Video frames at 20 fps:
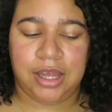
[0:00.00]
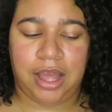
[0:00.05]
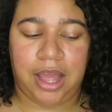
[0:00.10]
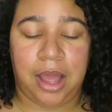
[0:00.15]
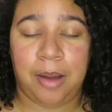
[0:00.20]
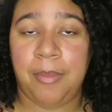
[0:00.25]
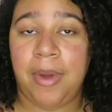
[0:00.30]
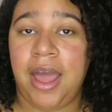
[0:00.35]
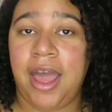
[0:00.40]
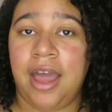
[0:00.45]

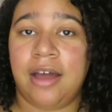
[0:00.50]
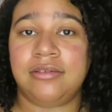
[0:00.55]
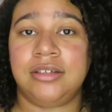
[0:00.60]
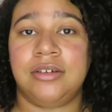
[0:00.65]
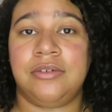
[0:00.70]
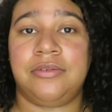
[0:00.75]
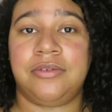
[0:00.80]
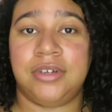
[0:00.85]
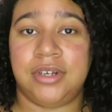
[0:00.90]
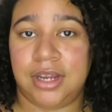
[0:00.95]
gonna have
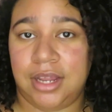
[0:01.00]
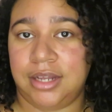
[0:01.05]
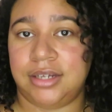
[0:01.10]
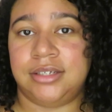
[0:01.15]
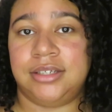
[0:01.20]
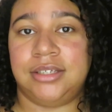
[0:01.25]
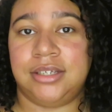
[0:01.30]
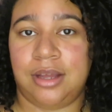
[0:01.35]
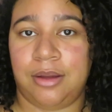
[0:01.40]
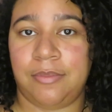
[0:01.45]
to
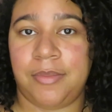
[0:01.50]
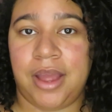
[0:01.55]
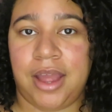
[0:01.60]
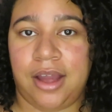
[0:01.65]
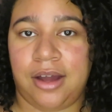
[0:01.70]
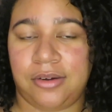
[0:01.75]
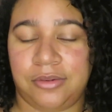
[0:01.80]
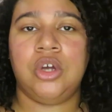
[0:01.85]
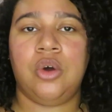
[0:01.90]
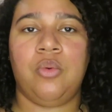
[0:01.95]
finesse
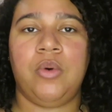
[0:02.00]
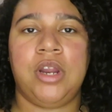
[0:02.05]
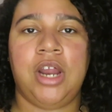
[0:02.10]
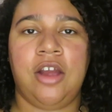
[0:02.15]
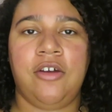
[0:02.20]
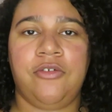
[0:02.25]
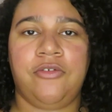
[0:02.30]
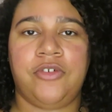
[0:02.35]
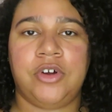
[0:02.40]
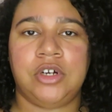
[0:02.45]
somehow. So when
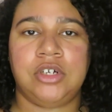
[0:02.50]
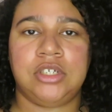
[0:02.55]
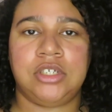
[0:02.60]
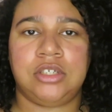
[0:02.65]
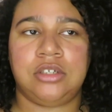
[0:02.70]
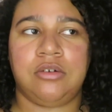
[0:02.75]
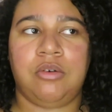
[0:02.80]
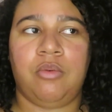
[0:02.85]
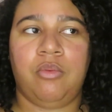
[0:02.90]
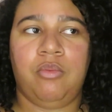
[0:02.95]
I
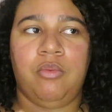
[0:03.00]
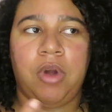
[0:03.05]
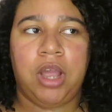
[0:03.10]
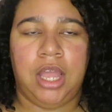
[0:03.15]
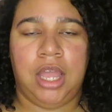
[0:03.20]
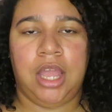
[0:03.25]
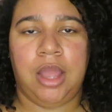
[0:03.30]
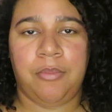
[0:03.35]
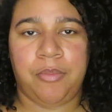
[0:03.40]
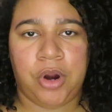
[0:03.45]
first
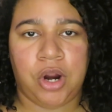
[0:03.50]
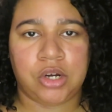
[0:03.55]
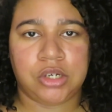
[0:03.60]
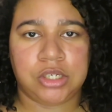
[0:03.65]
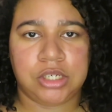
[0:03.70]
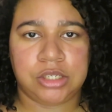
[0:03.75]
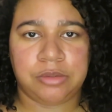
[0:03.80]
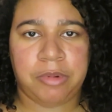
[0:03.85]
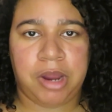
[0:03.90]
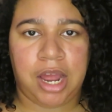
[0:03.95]
went and
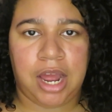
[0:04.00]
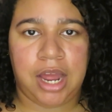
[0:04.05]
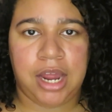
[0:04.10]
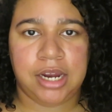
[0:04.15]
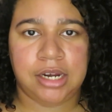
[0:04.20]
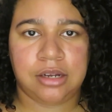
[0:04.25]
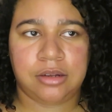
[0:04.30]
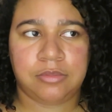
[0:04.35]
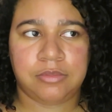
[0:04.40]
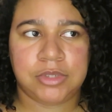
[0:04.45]
purchased my
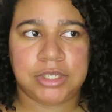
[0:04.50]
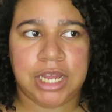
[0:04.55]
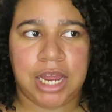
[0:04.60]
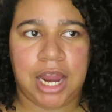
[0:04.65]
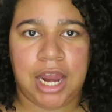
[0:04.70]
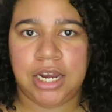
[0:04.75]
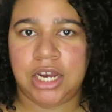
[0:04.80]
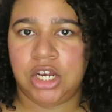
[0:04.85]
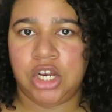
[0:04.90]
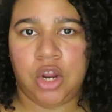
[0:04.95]
items,
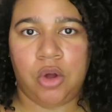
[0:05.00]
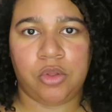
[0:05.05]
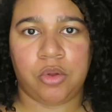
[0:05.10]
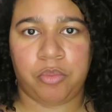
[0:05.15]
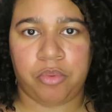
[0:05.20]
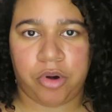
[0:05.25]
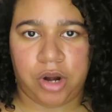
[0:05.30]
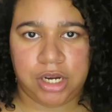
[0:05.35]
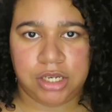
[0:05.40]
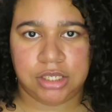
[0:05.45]
I didn't know the
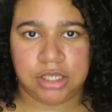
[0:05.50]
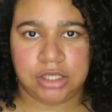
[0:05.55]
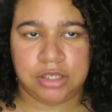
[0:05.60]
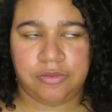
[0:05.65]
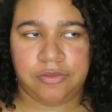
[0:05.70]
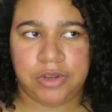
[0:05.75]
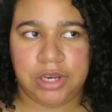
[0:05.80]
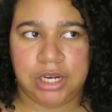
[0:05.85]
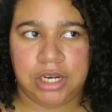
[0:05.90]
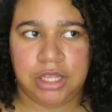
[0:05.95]
prices
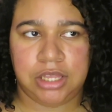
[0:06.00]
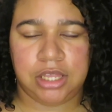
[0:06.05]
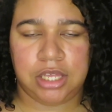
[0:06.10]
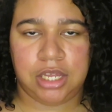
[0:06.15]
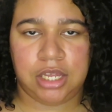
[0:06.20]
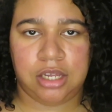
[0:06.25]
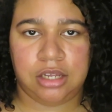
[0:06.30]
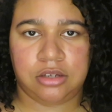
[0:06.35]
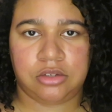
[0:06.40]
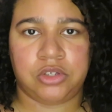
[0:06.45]
of
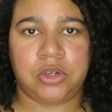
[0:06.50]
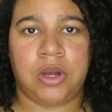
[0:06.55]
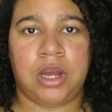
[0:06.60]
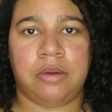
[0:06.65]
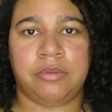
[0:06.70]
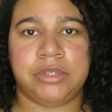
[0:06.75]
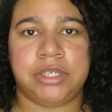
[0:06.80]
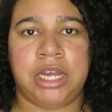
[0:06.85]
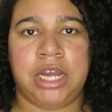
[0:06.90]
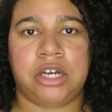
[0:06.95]
anything, so I
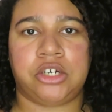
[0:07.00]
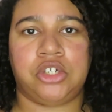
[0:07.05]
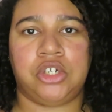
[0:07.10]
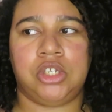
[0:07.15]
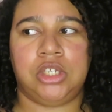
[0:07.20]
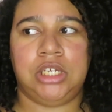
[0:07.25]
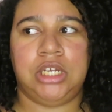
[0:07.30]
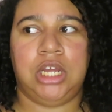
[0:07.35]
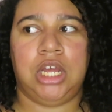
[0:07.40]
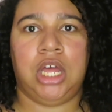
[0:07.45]
was
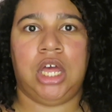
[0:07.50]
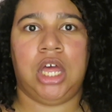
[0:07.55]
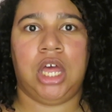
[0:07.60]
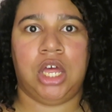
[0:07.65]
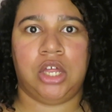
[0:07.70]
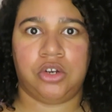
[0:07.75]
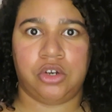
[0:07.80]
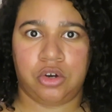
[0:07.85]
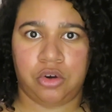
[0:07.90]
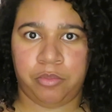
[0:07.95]
actually
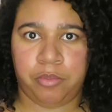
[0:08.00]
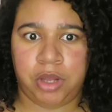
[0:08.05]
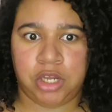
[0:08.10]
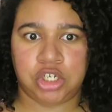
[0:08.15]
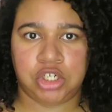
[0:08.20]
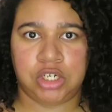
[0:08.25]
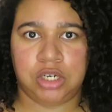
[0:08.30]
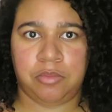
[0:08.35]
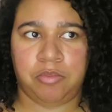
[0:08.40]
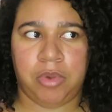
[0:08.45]
under
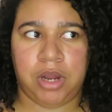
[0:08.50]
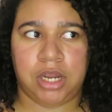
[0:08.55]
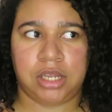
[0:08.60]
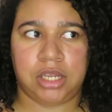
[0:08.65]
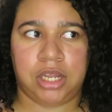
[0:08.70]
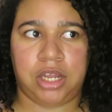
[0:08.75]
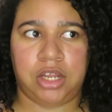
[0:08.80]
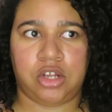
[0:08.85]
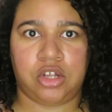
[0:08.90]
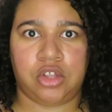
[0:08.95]
budget by
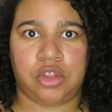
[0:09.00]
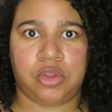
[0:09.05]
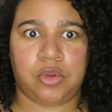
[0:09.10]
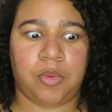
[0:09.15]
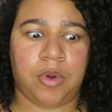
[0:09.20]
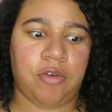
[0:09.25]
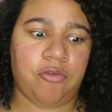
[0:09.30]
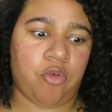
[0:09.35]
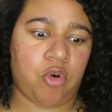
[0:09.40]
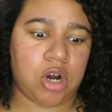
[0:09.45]
like
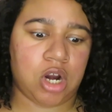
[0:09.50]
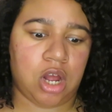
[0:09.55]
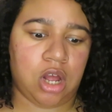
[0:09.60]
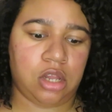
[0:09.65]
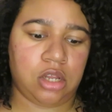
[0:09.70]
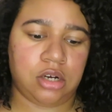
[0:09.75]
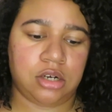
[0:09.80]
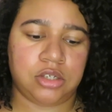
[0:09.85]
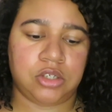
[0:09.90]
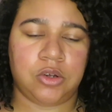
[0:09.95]

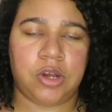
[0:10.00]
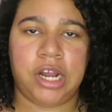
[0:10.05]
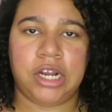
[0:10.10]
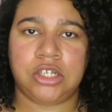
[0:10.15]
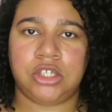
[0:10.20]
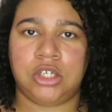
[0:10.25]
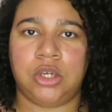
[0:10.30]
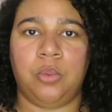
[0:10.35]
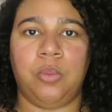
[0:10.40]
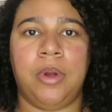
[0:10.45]
$3-4. So I
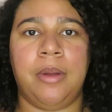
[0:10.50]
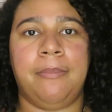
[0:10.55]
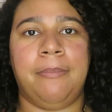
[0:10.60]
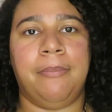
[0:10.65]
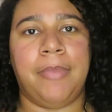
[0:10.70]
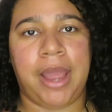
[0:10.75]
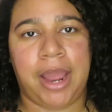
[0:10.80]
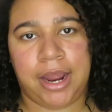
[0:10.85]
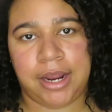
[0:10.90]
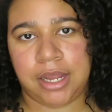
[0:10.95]
actually went
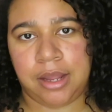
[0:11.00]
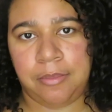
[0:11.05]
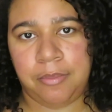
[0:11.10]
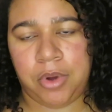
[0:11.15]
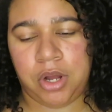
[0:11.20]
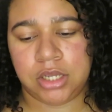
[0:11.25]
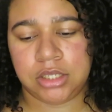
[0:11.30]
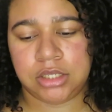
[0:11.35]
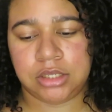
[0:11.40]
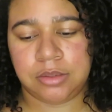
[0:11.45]
back and
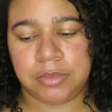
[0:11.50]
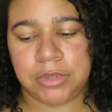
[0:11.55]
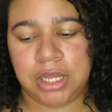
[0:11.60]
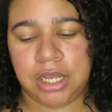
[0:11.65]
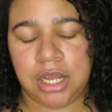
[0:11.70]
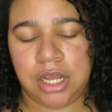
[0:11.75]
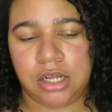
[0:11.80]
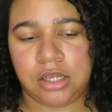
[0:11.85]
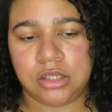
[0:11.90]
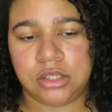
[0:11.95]
bought something
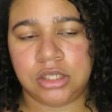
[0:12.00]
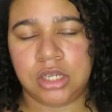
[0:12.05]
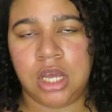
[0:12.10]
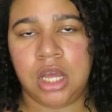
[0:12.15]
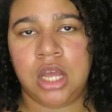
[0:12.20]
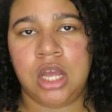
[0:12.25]
else.